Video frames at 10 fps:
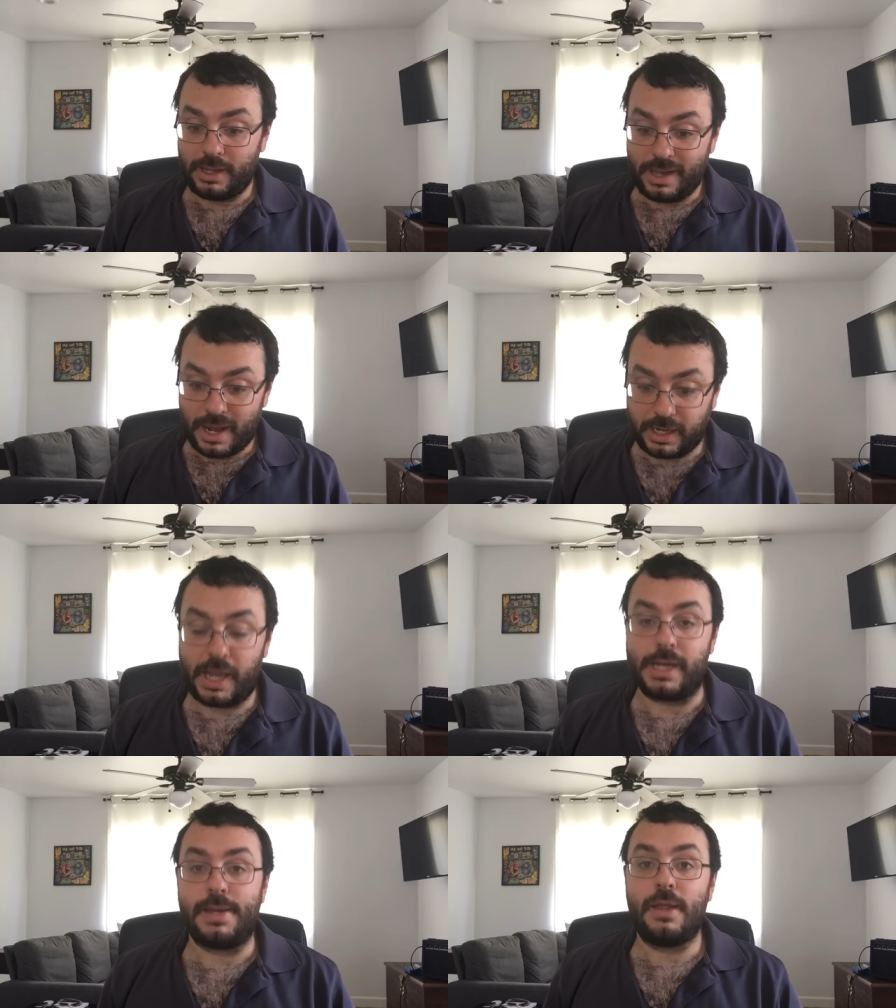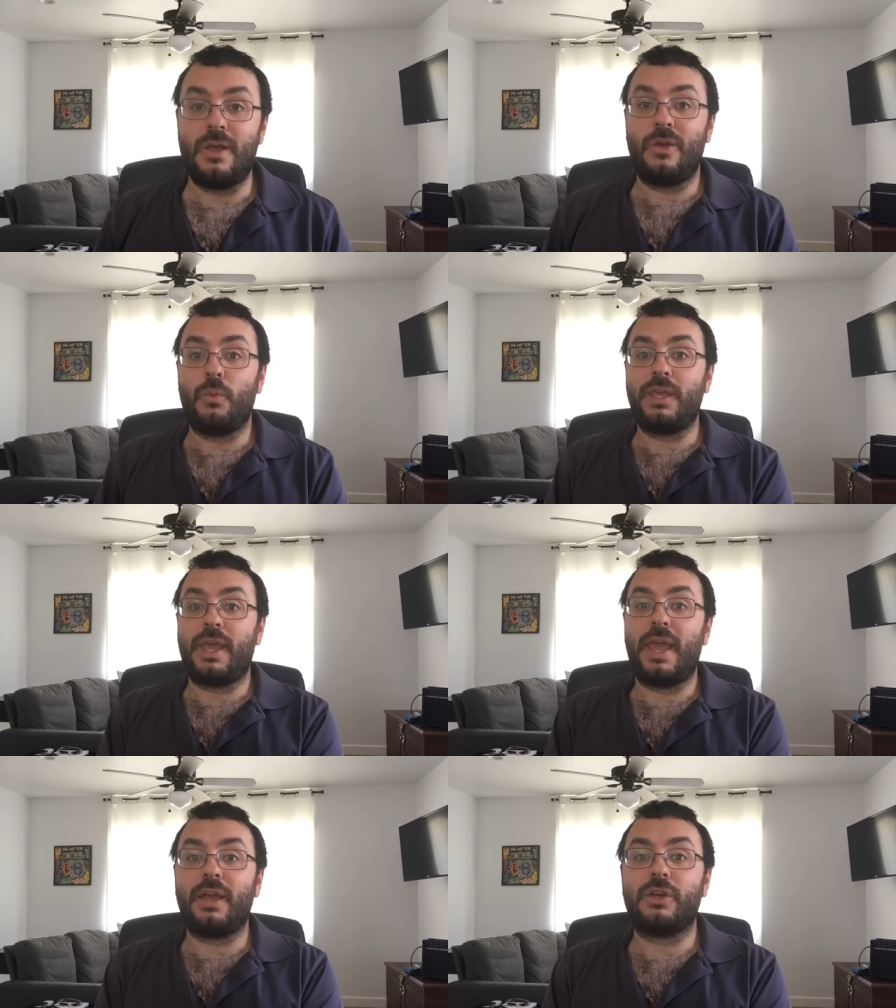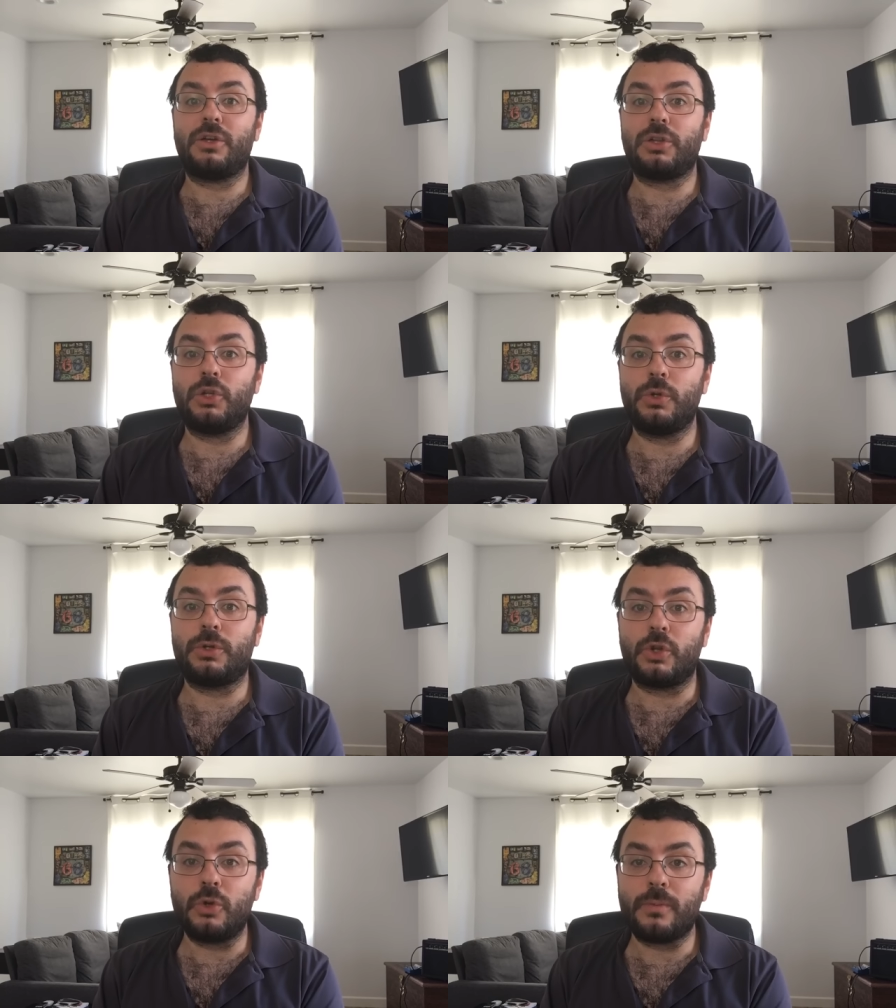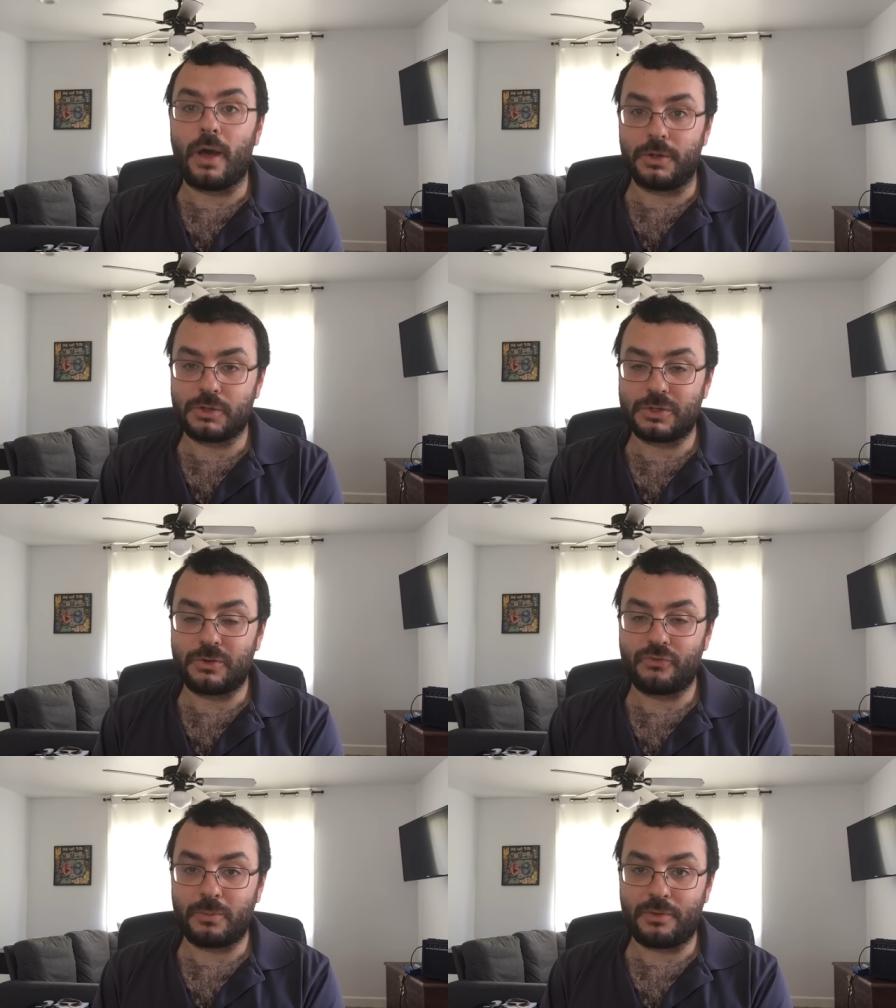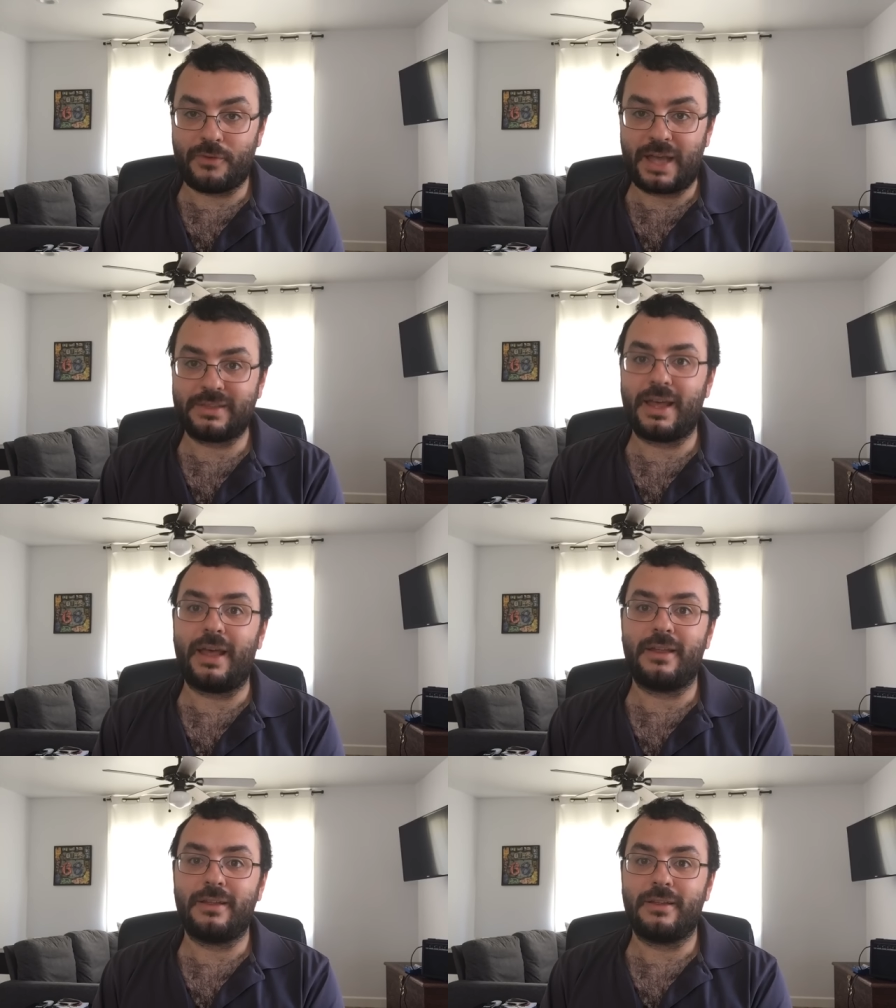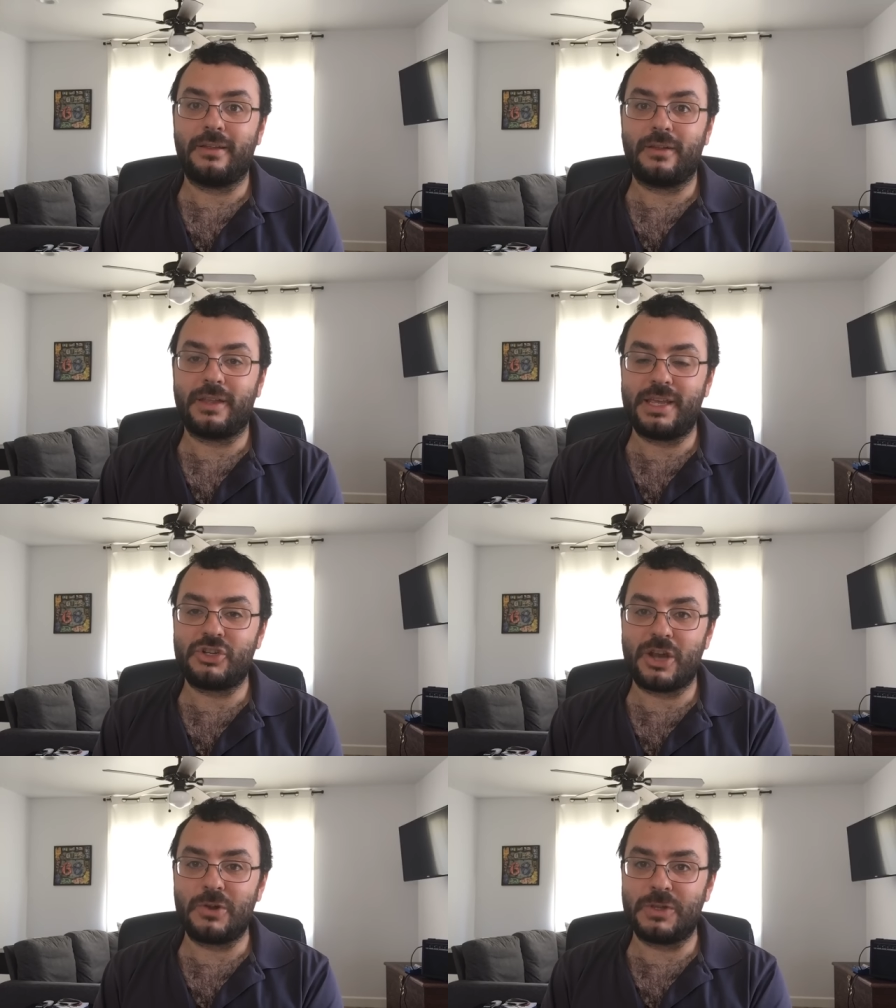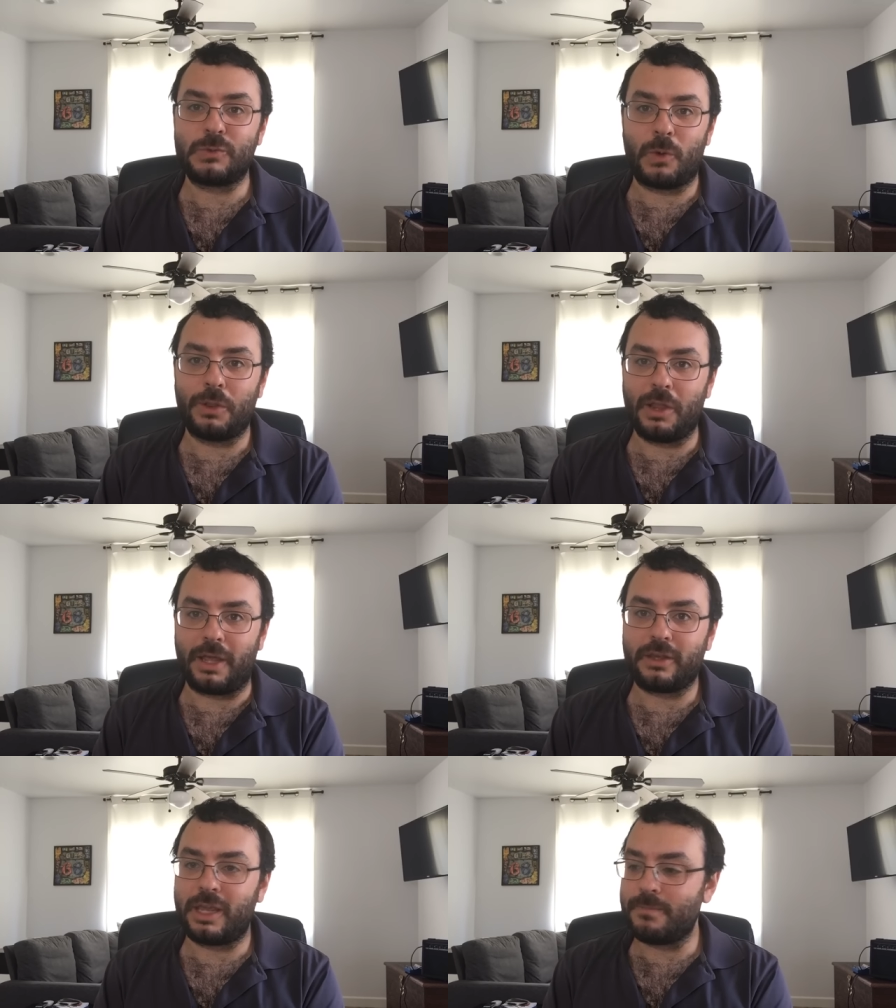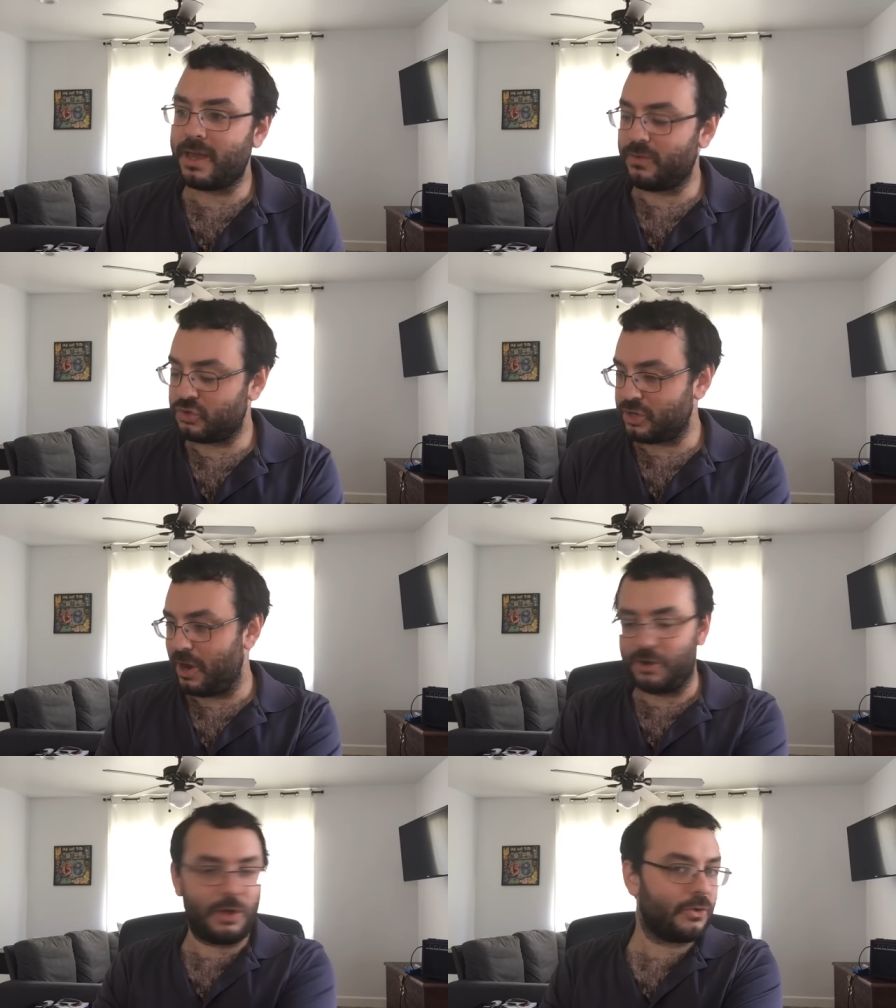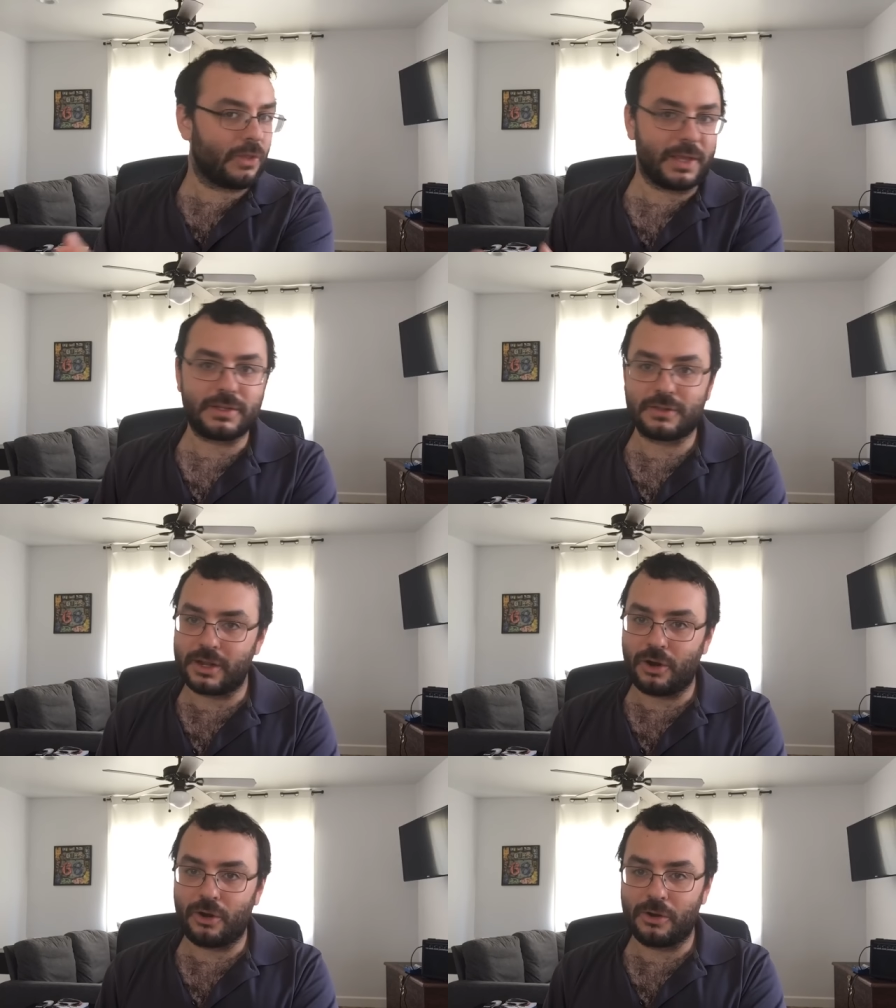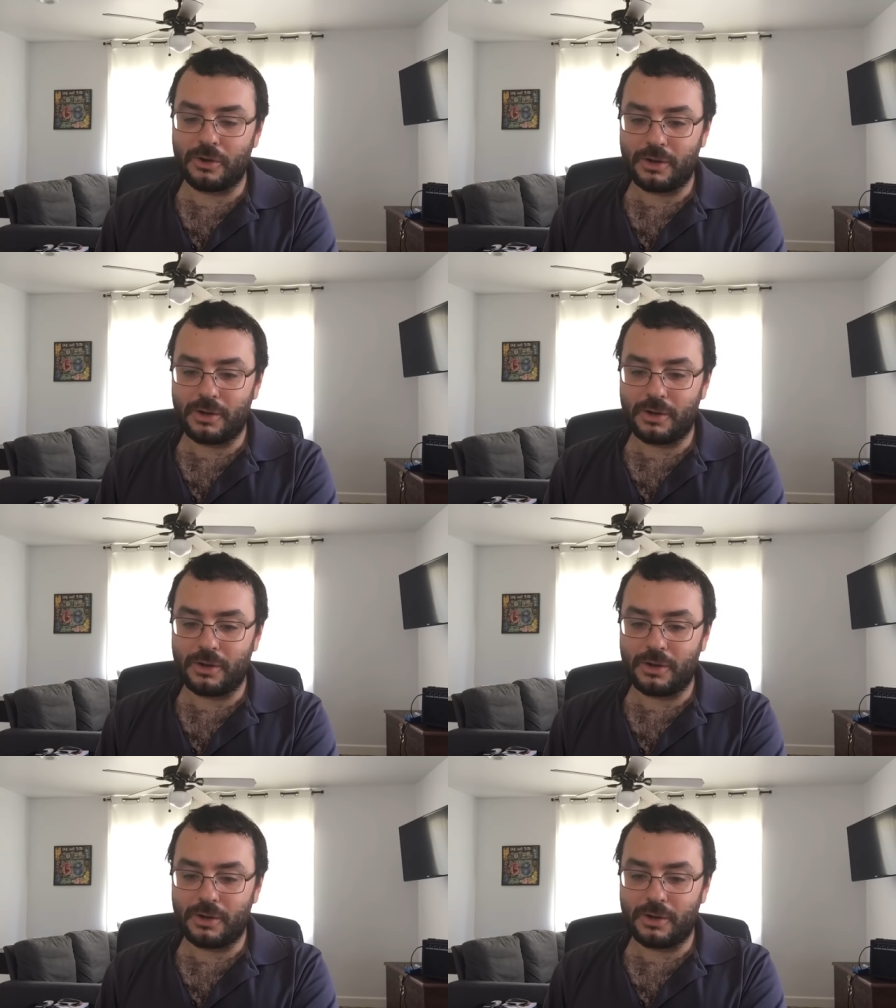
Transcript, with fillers: And again, we can't conclude too much from the fact that he shared this one link. He may have shared other links that are